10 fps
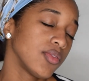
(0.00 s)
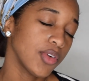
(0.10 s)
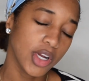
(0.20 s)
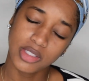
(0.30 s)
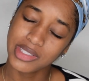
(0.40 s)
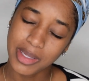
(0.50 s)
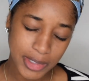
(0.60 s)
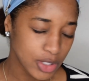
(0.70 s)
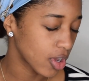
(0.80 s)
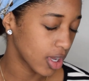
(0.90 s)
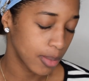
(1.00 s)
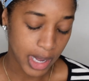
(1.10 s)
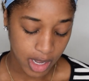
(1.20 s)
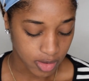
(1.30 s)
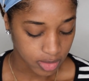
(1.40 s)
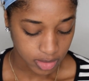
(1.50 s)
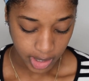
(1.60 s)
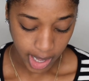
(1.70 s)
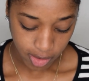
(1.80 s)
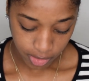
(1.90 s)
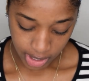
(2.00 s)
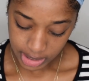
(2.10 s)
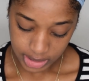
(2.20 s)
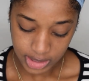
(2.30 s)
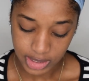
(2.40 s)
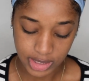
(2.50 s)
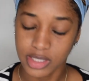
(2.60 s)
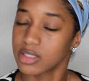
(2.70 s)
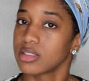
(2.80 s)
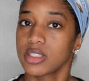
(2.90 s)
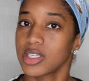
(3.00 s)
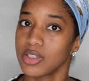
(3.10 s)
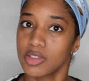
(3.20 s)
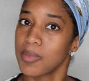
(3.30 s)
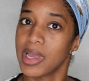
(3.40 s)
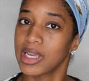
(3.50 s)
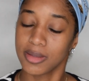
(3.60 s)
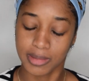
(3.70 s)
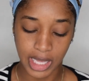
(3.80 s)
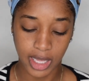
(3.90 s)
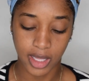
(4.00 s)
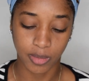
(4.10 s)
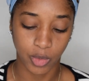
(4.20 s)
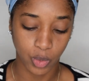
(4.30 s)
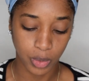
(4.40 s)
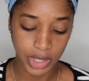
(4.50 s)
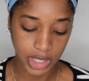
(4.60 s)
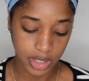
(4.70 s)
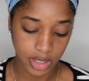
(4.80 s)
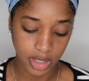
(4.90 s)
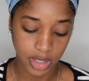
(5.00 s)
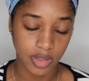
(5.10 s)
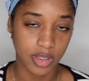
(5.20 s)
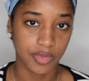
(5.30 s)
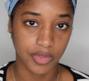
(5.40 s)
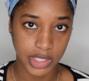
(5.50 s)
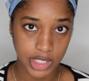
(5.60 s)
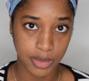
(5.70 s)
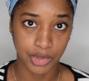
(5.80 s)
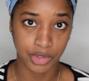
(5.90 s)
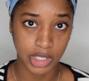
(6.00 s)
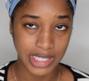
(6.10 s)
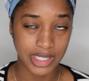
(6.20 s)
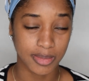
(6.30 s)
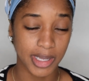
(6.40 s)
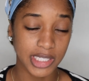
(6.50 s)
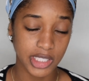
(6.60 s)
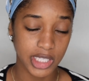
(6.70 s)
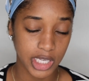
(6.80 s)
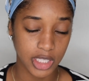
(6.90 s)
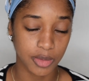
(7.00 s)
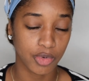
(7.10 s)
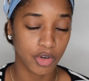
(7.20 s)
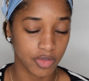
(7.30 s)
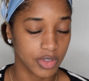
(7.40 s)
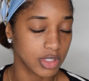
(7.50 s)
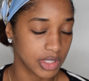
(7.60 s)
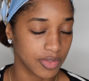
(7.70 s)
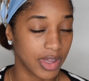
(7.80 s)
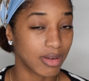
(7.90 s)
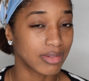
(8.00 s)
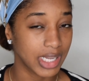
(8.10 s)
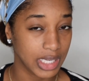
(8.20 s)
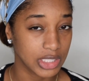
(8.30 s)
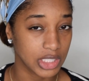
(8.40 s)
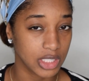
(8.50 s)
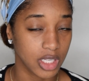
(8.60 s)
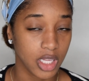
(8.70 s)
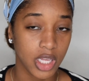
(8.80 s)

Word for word: First, let me talk about how Rihanna just killed the makeup game with Fenty Beauty, especially the Pro Filt'r foundation.